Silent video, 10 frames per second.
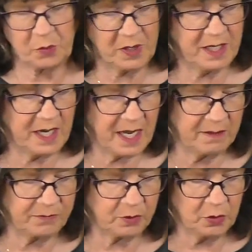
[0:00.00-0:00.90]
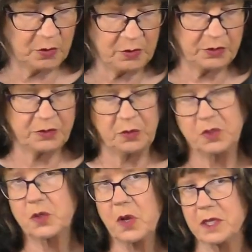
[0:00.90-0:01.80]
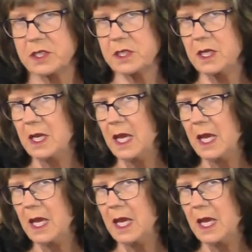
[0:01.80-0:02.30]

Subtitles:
we have learned to trust